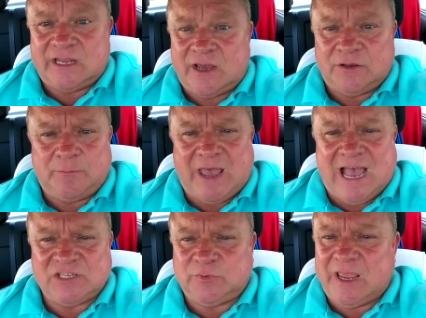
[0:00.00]
Now, in the
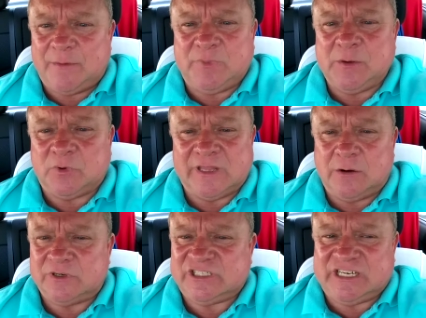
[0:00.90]
past, we had people
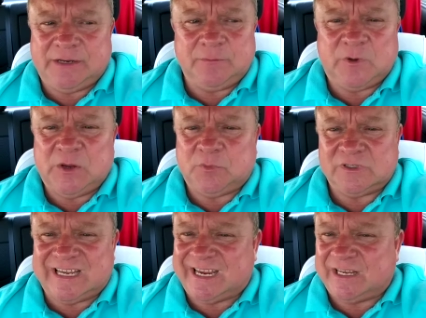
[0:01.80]
that were cheating
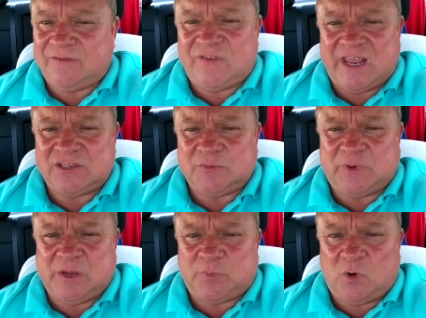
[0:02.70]
people, taking advantage of
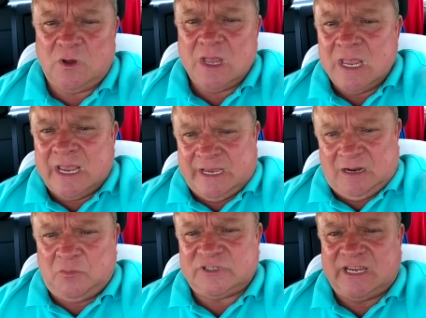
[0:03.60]
people. And
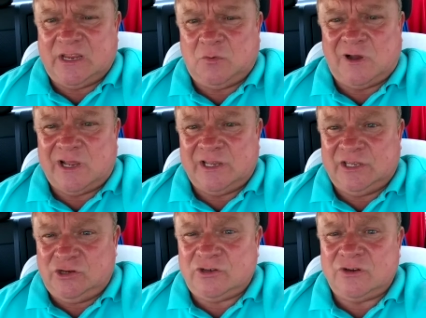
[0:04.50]
I'm going to tell you what,
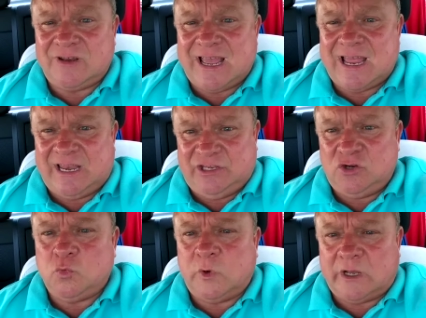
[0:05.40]
you do that and
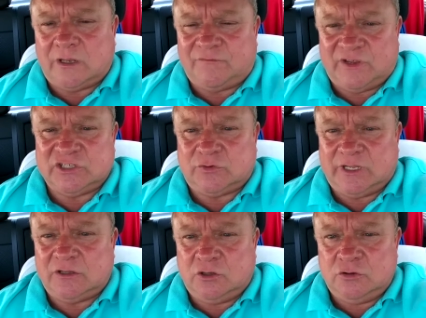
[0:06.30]
you will
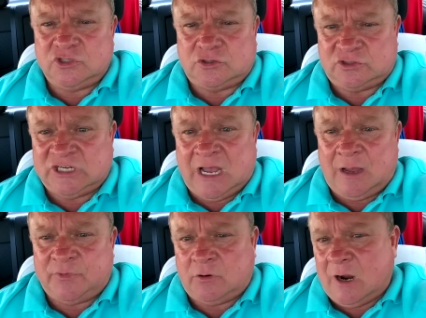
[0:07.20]
eventually lose your
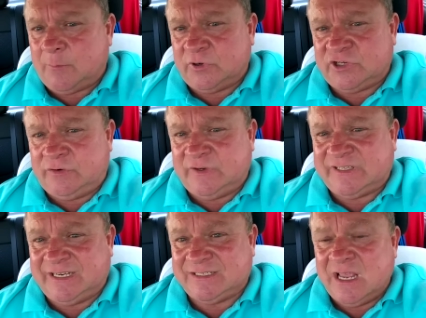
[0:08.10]
job, your
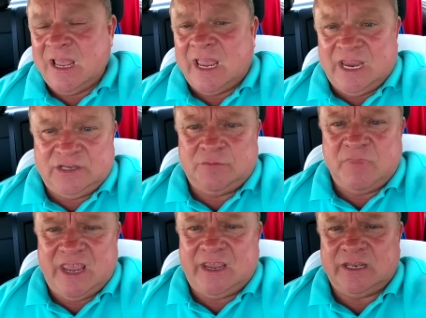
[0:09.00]
opportunities, and you
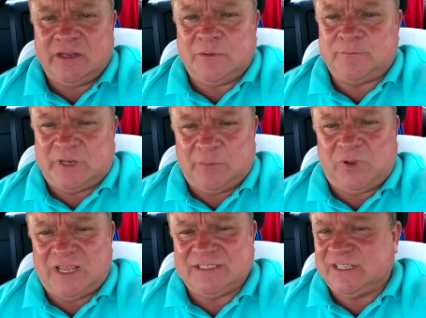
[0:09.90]
may end up in a
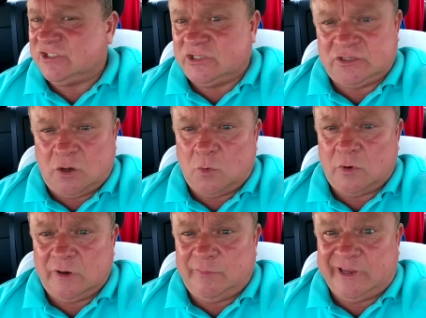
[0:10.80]
place that you don't
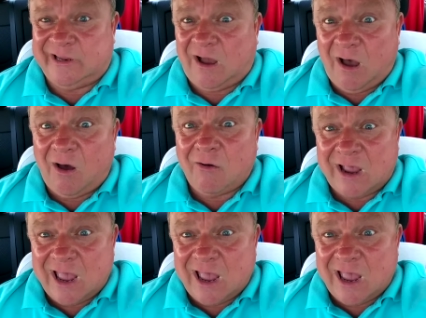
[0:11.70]
want to be. Oh, okay.